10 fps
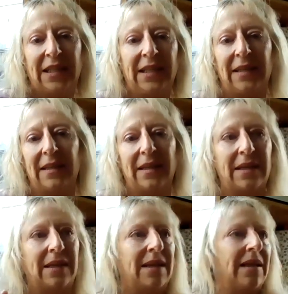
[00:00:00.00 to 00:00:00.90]
He
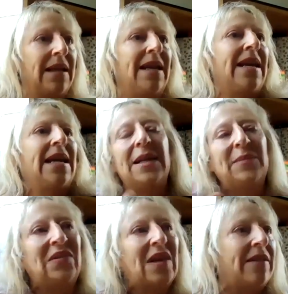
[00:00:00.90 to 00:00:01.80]
hid
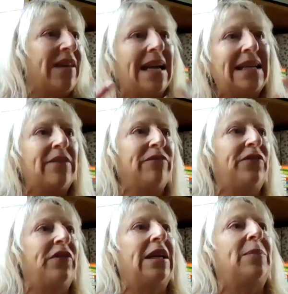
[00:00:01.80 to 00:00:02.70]
himself, he hid
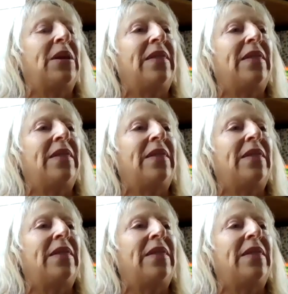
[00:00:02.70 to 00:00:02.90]
everything.